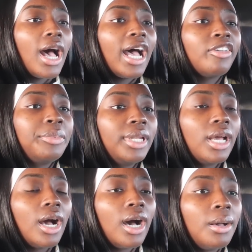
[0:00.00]
I've been
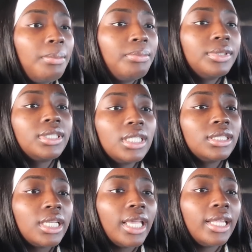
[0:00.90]
up
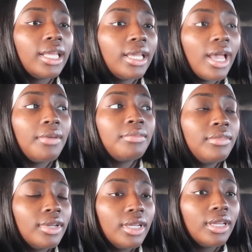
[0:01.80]
since 8
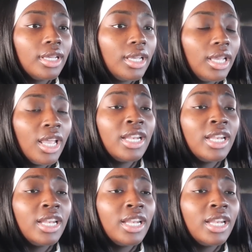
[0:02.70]
a.m.